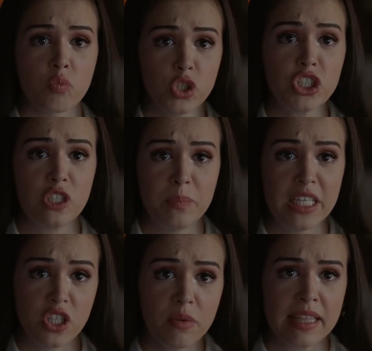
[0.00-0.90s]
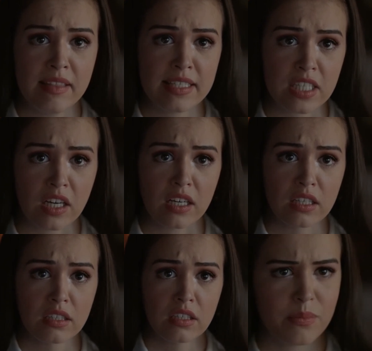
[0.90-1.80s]
Would you be doing this to her?
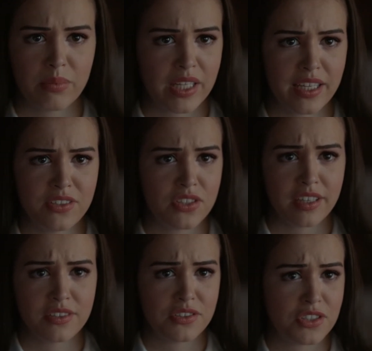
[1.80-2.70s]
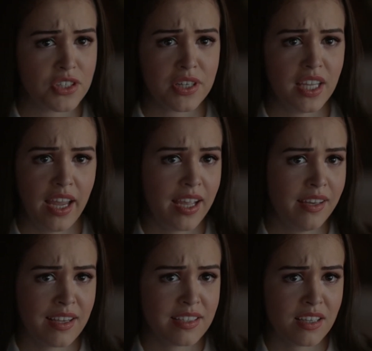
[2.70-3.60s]
Play judge, jury,
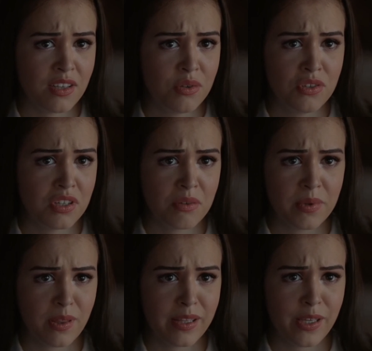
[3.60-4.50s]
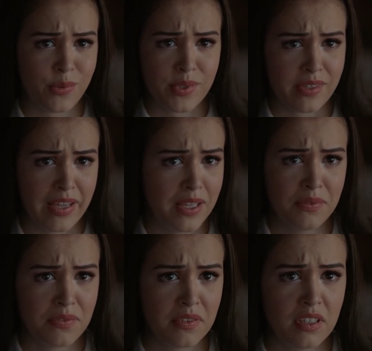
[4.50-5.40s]
and executioner with Cleo's
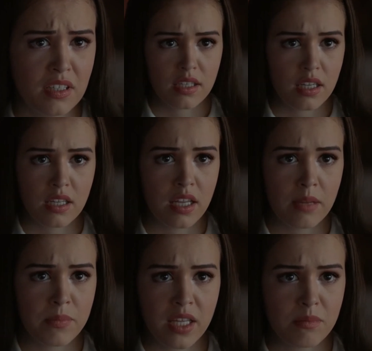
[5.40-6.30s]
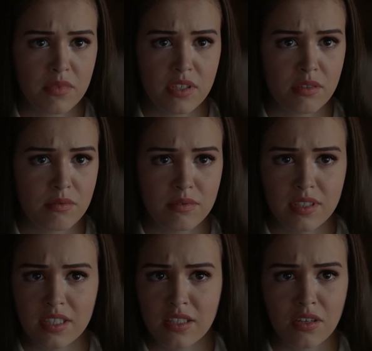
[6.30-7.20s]
life? Condemn them to
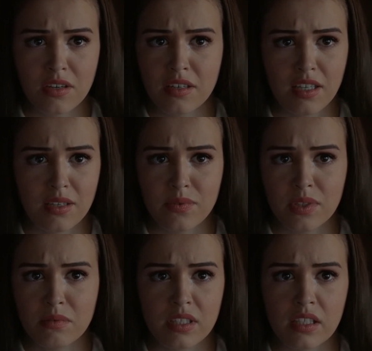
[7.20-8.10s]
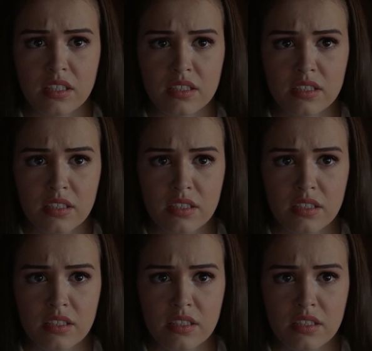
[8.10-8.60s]
an eternity of loneliness.